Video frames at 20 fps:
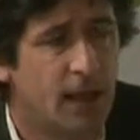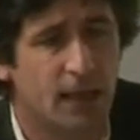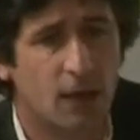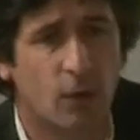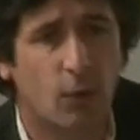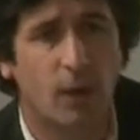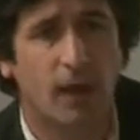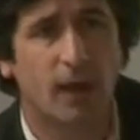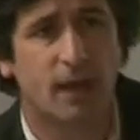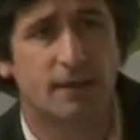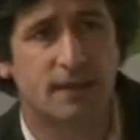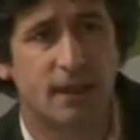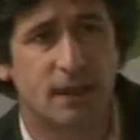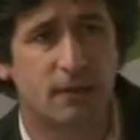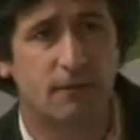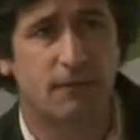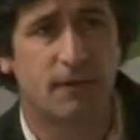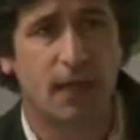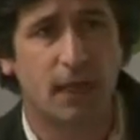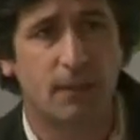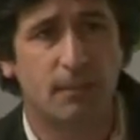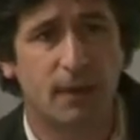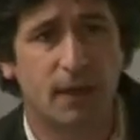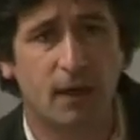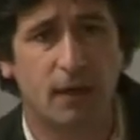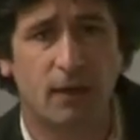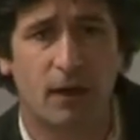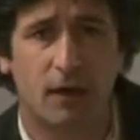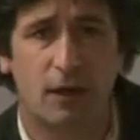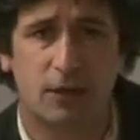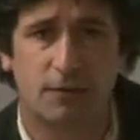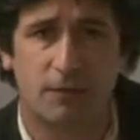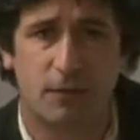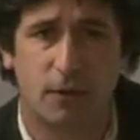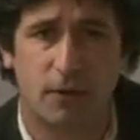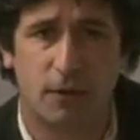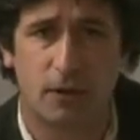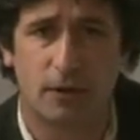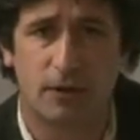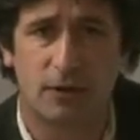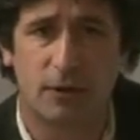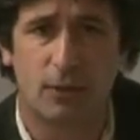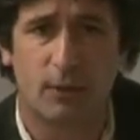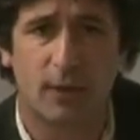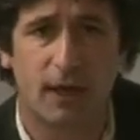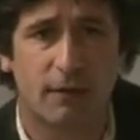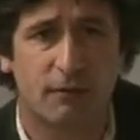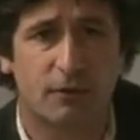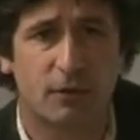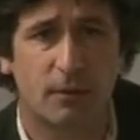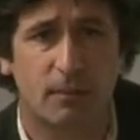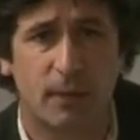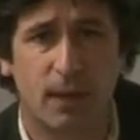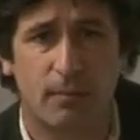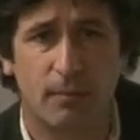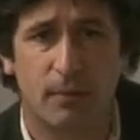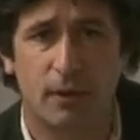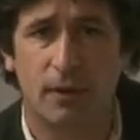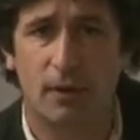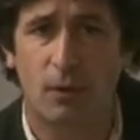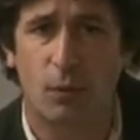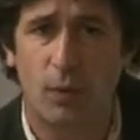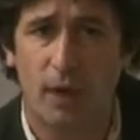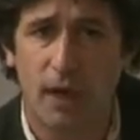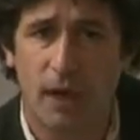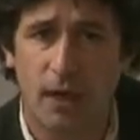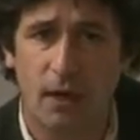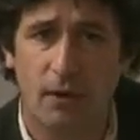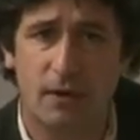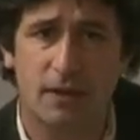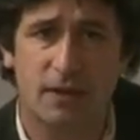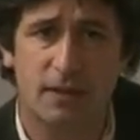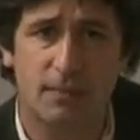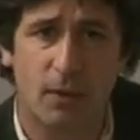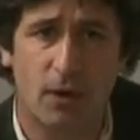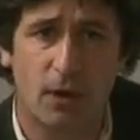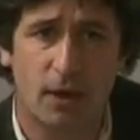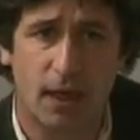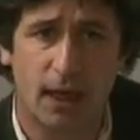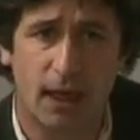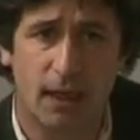Now, when I say developing our Irish food culture, we have to remember that we are a small